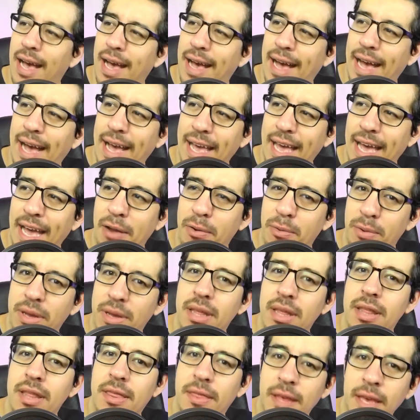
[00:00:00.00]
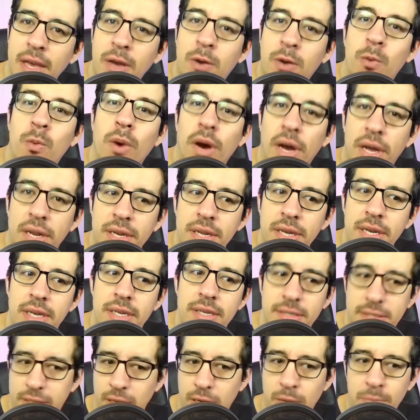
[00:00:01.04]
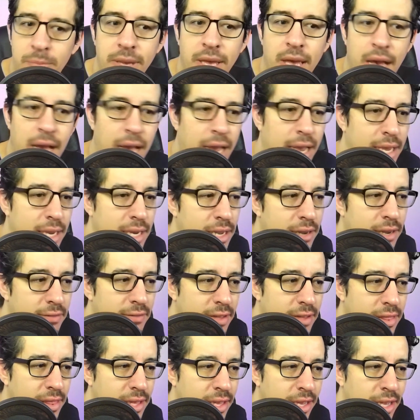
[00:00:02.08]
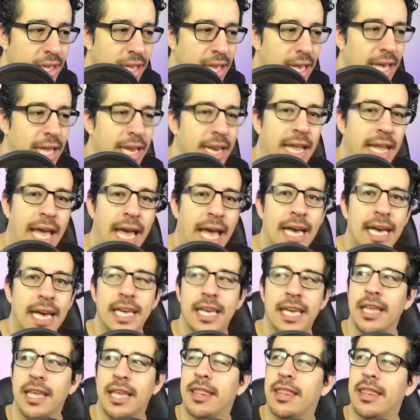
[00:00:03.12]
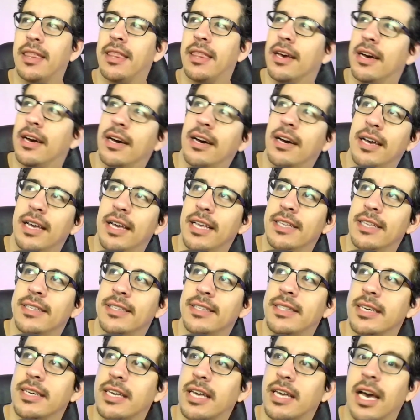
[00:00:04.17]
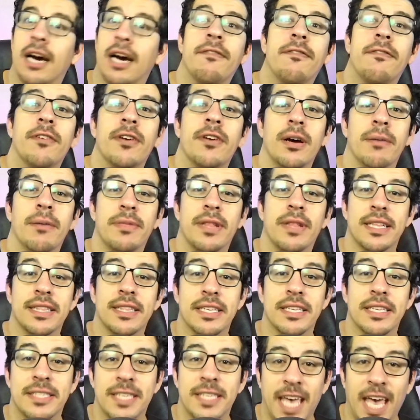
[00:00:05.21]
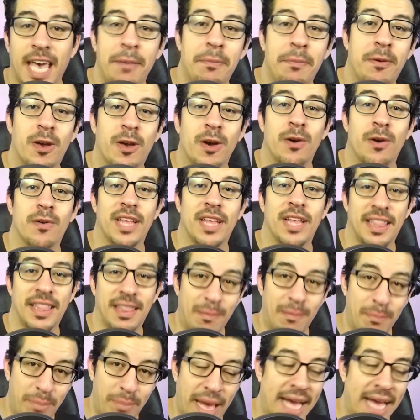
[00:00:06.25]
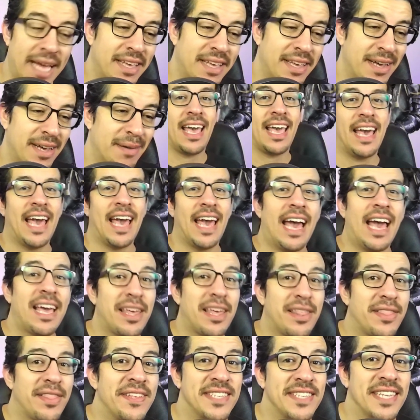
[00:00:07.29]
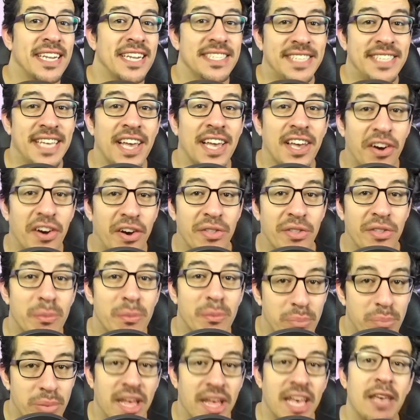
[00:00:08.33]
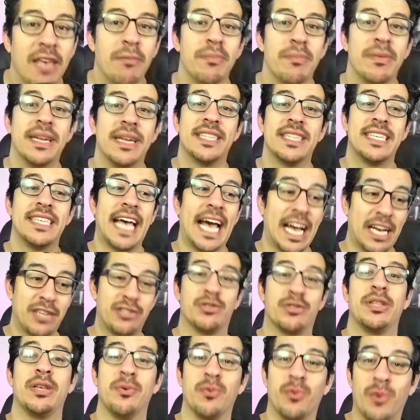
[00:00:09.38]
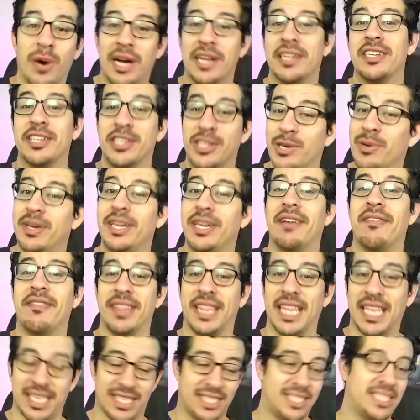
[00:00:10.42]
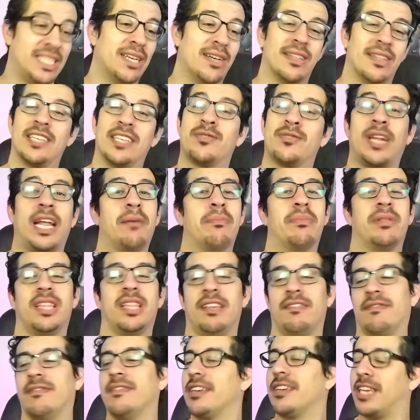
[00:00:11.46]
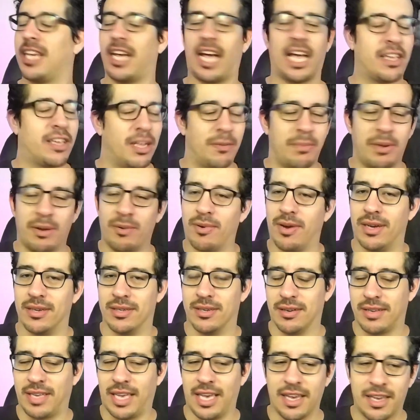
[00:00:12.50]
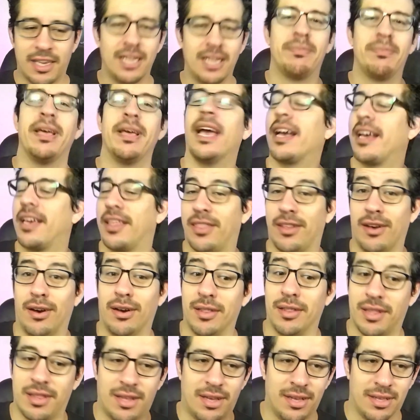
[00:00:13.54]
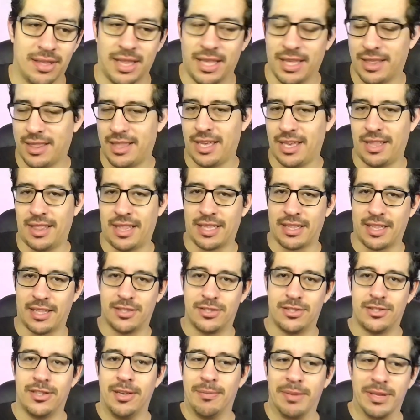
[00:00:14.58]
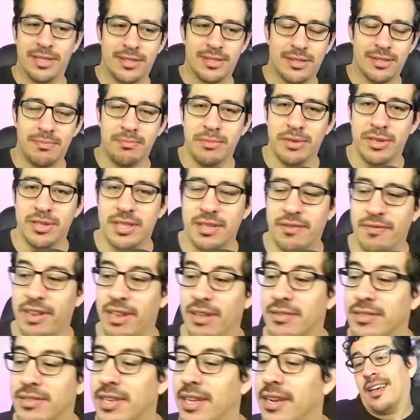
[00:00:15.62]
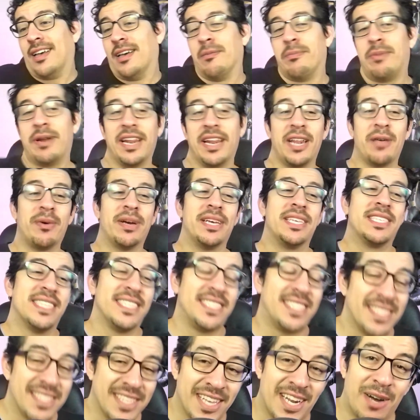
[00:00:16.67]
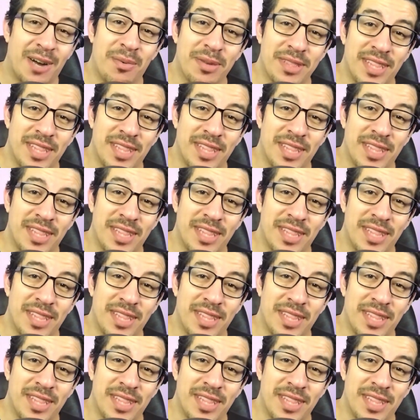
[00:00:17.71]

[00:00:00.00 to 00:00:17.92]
I really think Wanda is still behind everything, and Agatha is the cover-up, like the scapegoat, like the backup. Agatha is going to take all the blame, but it's actually Wanda doing everything still. That's what I believe. I could be wrong, okay? It could be Agatha all along, like the stupid music video said. But anyways, let's just get on with the